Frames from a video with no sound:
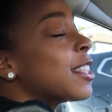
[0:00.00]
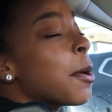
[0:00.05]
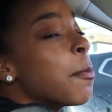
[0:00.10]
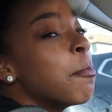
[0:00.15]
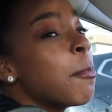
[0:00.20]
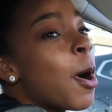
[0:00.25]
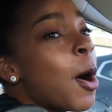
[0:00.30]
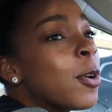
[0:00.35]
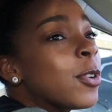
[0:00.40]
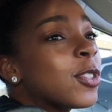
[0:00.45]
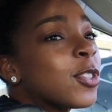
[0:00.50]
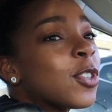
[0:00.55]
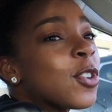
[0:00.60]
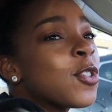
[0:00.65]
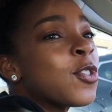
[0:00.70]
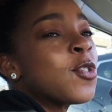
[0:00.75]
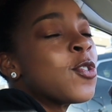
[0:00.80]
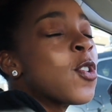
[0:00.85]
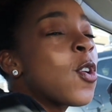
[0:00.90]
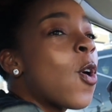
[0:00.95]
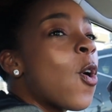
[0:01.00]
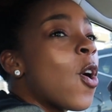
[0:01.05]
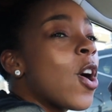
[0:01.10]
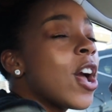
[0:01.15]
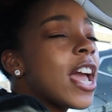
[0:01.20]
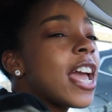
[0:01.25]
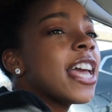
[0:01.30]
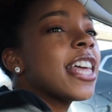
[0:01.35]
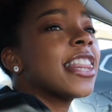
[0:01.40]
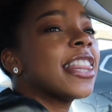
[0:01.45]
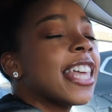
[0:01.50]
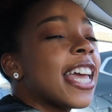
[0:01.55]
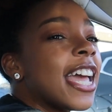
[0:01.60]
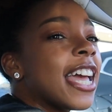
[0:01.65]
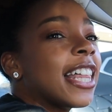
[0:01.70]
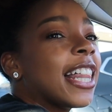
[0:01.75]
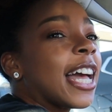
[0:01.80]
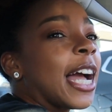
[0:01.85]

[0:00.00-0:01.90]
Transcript: the most annoying thing.